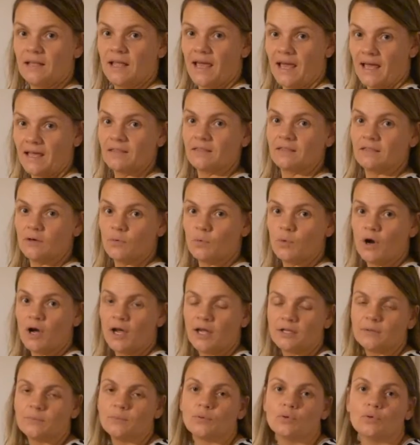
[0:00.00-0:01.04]
at the
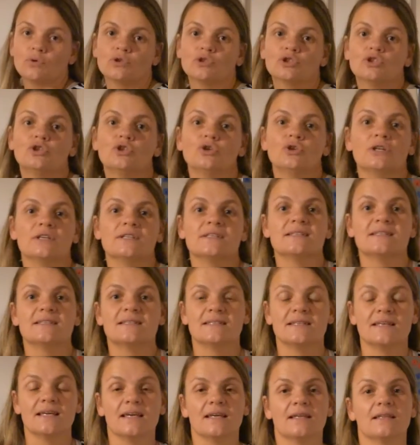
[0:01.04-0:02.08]
whiteboard, you can
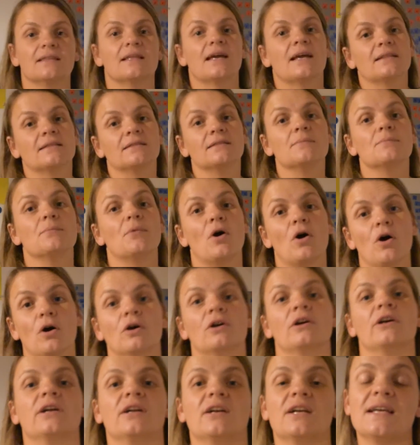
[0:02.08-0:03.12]
see that the
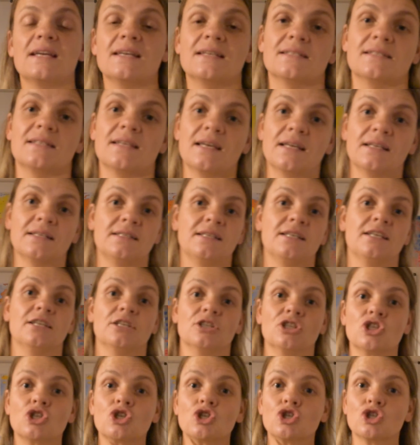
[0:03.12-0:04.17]
marker is
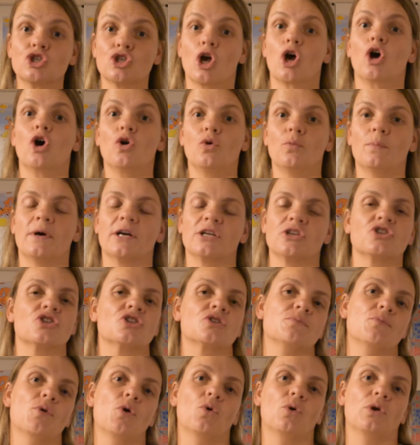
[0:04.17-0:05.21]
indeed so much
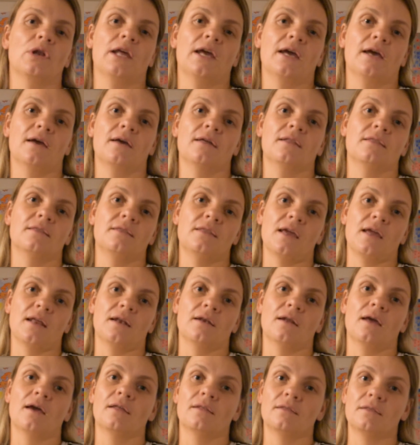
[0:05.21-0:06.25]
smaller
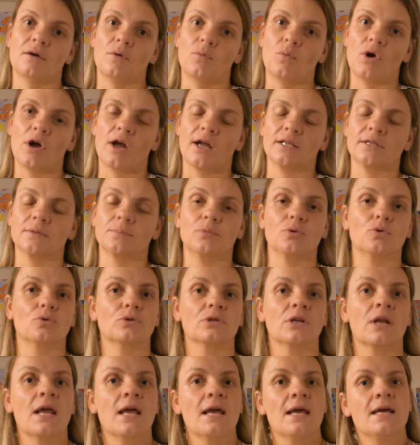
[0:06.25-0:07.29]
than the whiteboard.
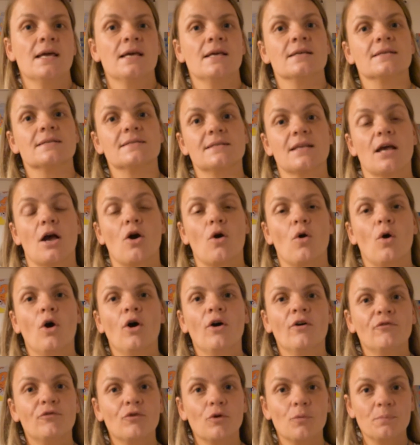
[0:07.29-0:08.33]
So
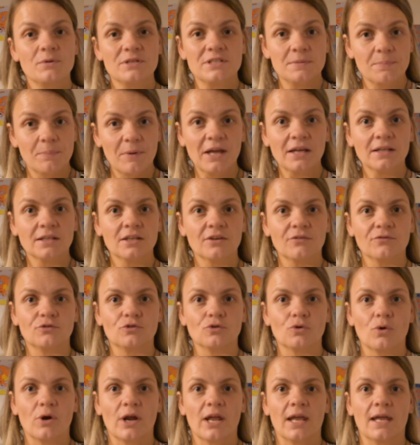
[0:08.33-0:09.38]
for perspective
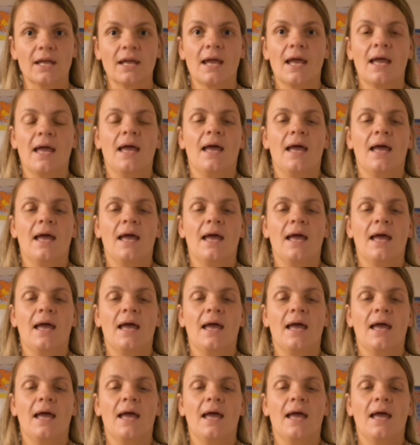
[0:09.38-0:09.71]
drawing,